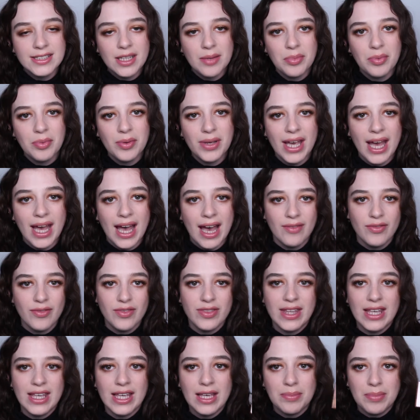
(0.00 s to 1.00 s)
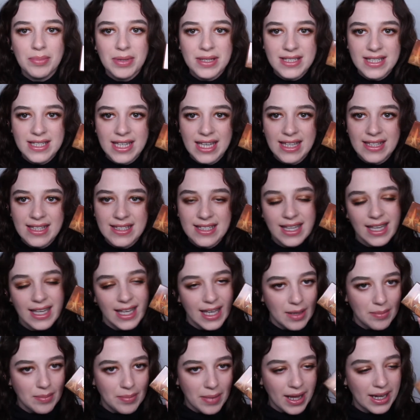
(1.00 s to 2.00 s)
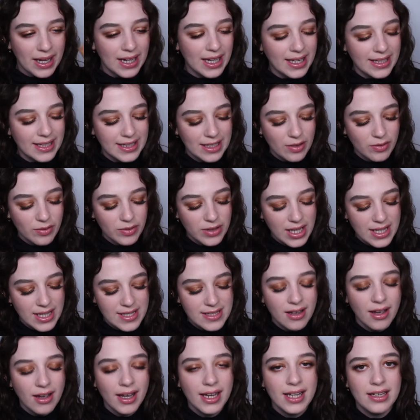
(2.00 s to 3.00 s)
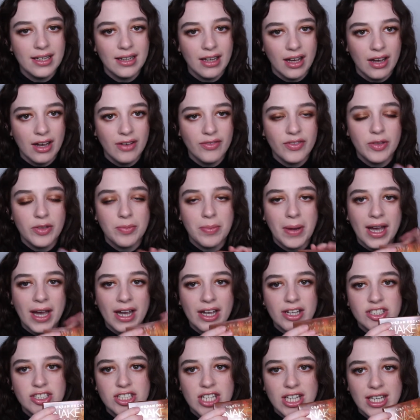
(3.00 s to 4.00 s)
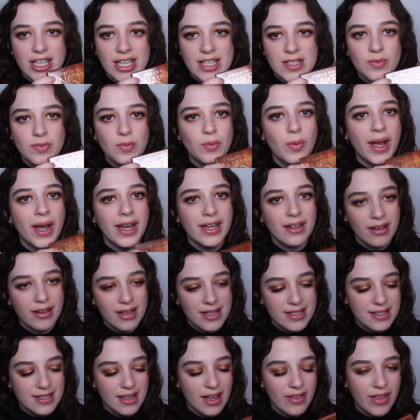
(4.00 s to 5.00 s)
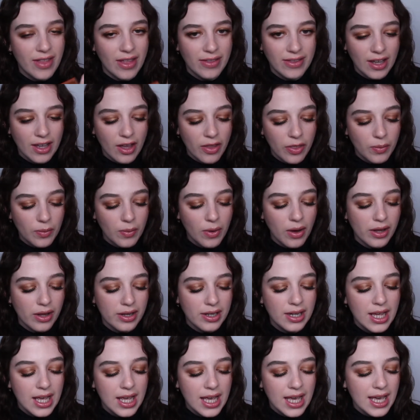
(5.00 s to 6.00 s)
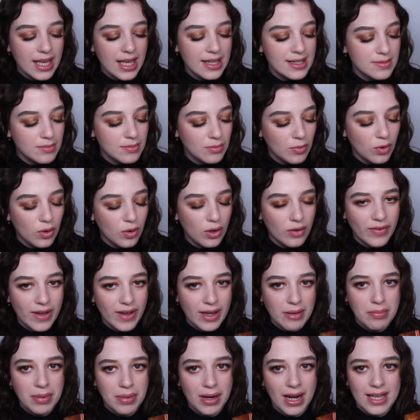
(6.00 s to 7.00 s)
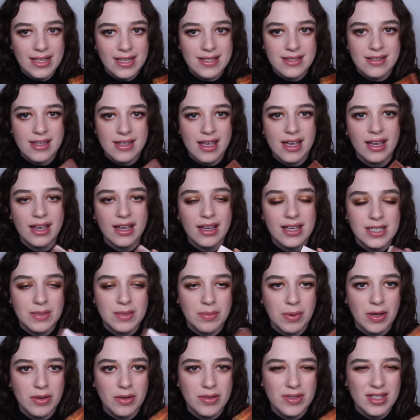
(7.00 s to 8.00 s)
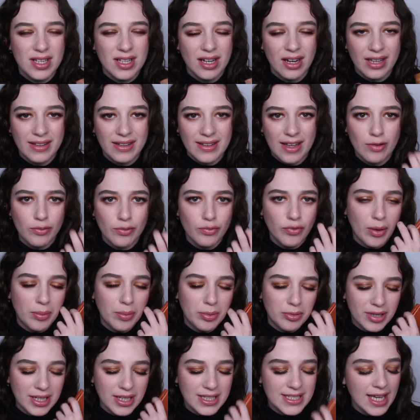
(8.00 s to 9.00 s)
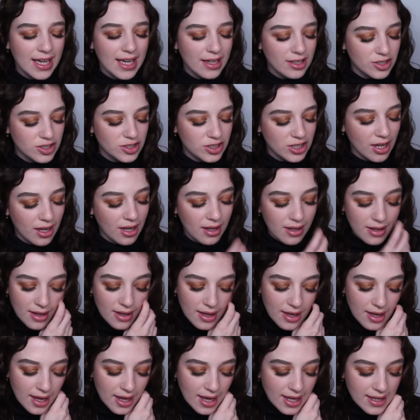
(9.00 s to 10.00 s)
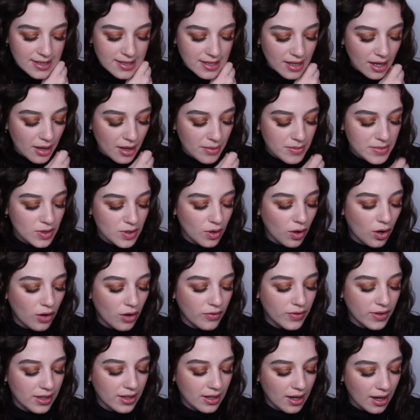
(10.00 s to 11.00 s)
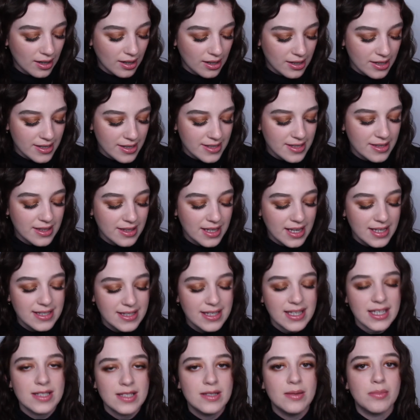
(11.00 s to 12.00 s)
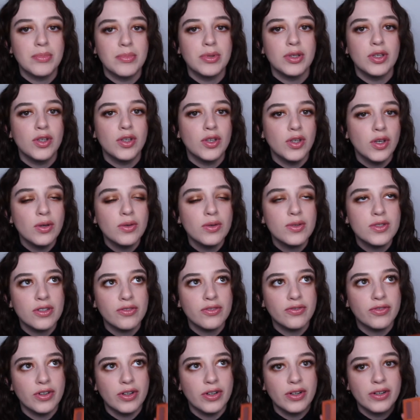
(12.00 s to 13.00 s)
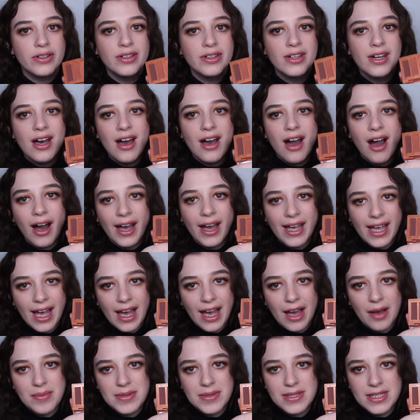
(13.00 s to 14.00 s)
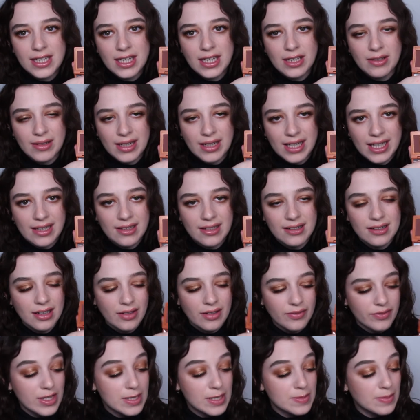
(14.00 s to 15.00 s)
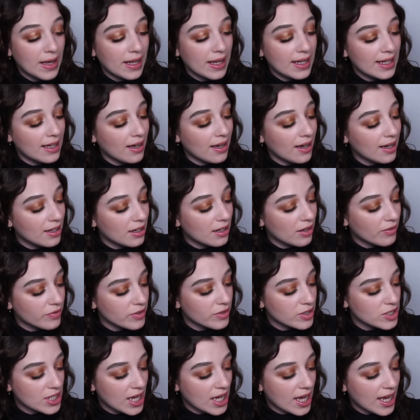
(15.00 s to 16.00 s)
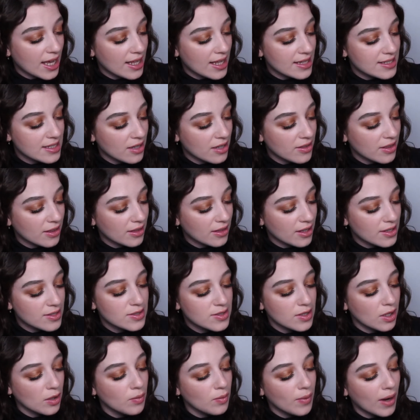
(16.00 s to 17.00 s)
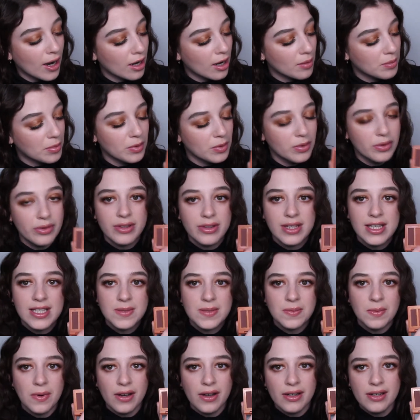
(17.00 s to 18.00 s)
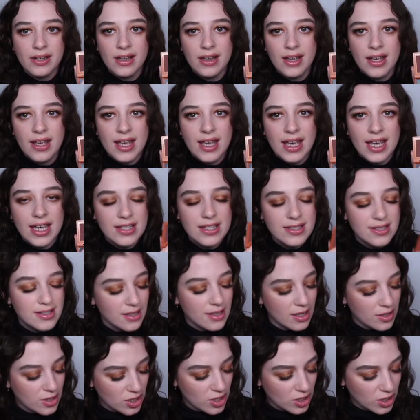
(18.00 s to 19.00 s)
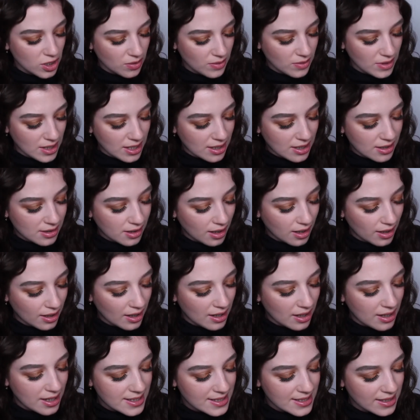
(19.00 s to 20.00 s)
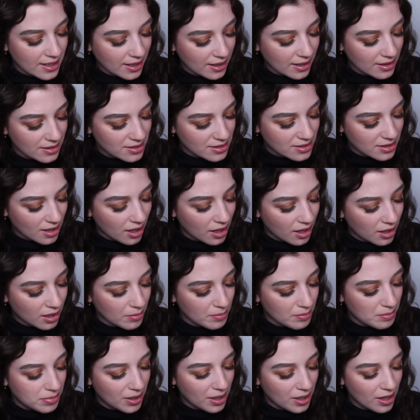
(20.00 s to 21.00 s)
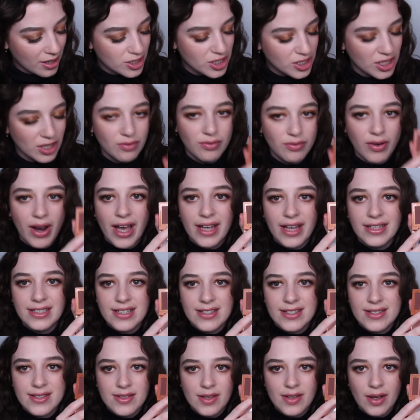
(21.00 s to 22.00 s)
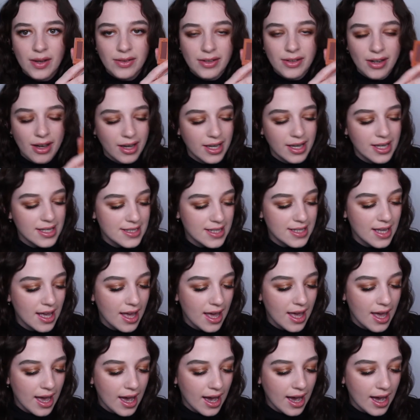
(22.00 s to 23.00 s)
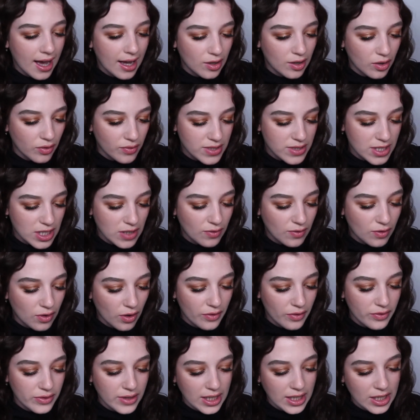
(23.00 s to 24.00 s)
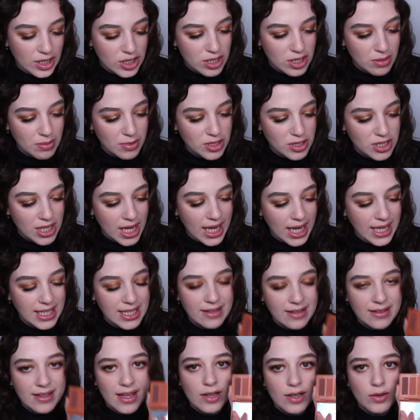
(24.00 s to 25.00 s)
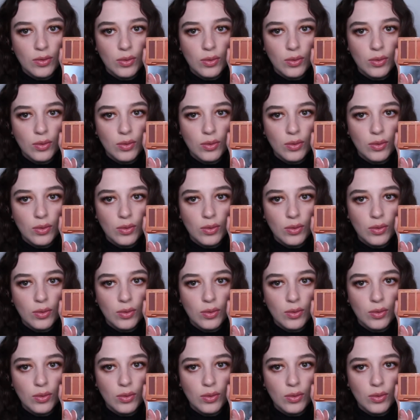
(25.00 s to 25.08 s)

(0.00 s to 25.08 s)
up we have the Petite Heat palette. Now this I love. The packaging is way nicer than the other one. It's more of a plastic as opposed to like that rubbery texture. In terms of colours, this is beautiful. I absolutely love this palette. I love the shades. I think they're so wearable. This one is such a unique colour. It's like a dark blushy red. It's so nice. And obviously you've got the shimmer shade and and then